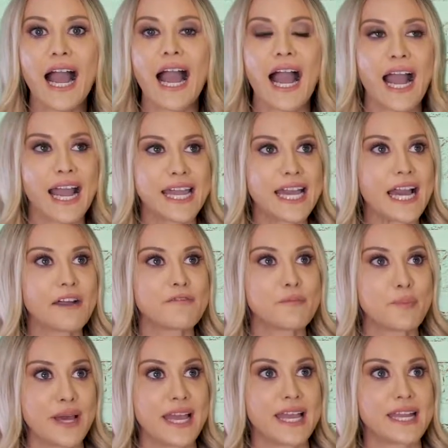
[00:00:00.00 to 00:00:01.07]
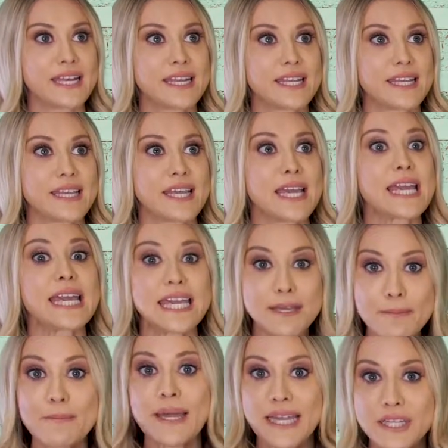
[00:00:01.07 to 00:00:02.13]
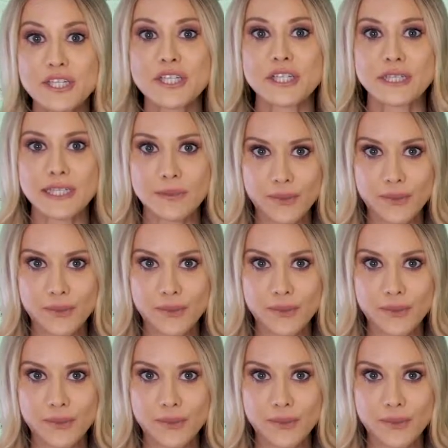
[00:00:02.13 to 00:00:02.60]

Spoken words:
I have been impatiently